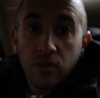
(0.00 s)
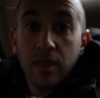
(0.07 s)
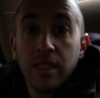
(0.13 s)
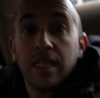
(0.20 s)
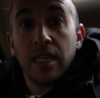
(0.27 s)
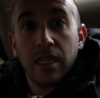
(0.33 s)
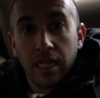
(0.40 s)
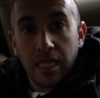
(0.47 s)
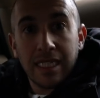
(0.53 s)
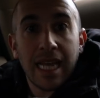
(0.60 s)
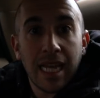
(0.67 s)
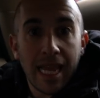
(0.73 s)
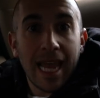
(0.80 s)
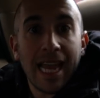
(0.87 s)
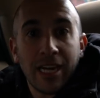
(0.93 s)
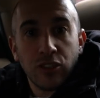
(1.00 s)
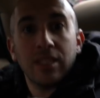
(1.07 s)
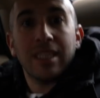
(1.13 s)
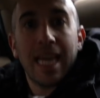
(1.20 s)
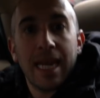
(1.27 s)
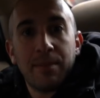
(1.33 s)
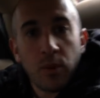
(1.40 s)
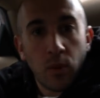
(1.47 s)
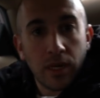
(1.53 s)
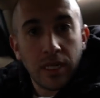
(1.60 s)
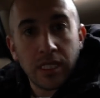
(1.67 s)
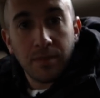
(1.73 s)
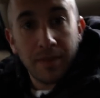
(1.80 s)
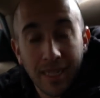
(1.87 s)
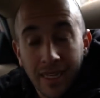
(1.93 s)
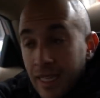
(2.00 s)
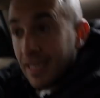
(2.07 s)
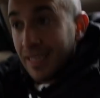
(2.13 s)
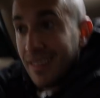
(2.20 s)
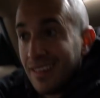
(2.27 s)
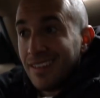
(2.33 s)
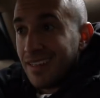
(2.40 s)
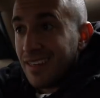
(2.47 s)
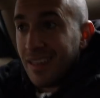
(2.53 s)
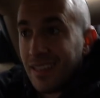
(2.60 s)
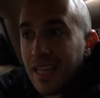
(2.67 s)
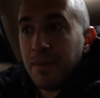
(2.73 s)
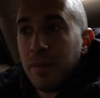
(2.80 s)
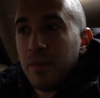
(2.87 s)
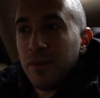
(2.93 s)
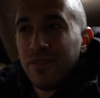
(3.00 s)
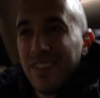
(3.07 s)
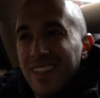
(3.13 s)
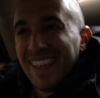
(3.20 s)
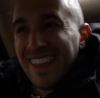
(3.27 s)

Rethink, is that actually that important to me? A lot of people feel